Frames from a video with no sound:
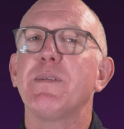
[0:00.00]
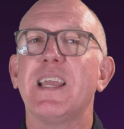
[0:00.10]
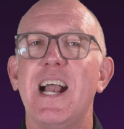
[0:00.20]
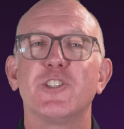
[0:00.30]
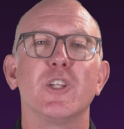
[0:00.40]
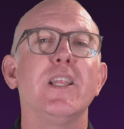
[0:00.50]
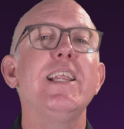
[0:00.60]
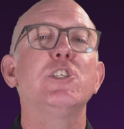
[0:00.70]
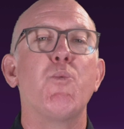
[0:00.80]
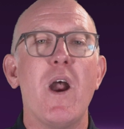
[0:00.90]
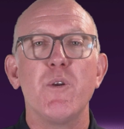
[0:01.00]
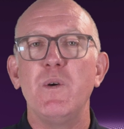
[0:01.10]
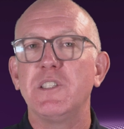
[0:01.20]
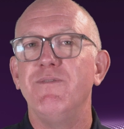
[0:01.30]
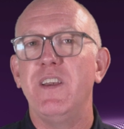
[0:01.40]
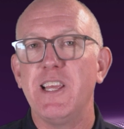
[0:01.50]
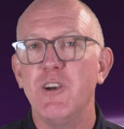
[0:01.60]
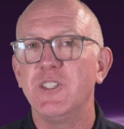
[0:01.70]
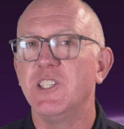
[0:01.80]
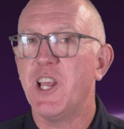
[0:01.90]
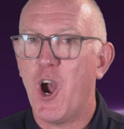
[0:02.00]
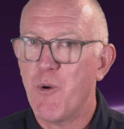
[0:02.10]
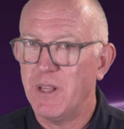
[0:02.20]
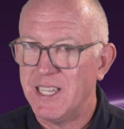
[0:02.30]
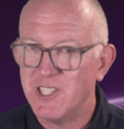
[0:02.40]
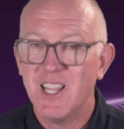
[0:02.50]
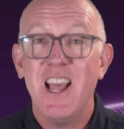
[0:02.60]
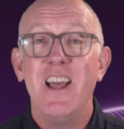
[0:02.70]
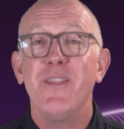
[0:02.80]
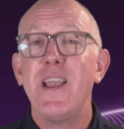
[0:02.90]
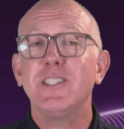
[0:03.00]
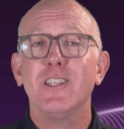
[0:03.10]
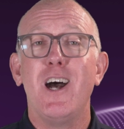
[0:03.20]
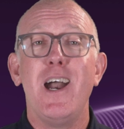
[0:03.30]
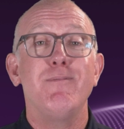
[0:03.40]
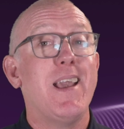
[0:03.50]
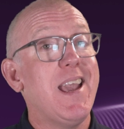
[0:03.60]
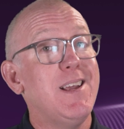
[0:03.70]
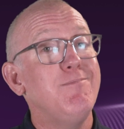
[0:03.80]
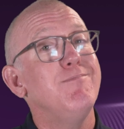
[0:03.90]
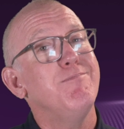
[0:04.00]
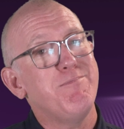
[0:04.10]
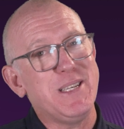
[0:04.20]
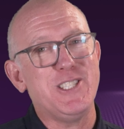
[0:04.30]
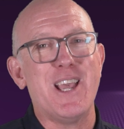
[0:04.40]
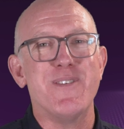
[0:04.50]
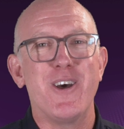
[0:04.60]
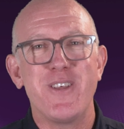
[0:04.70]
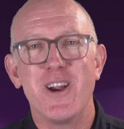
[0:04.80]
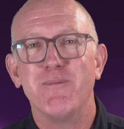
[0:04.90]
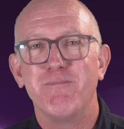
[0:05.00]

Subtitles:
to catch the latest Wired Wisdom videos as they are released. Thanks a lot and be safe out there.